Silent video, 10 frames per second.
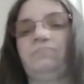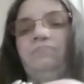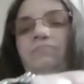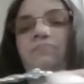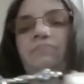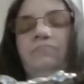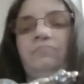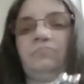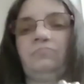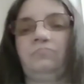
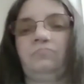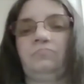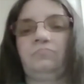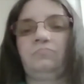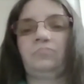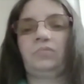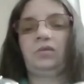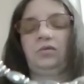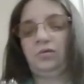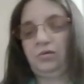
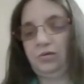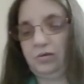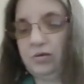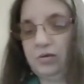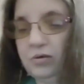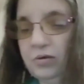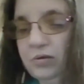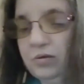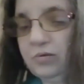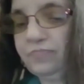
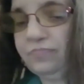(silence)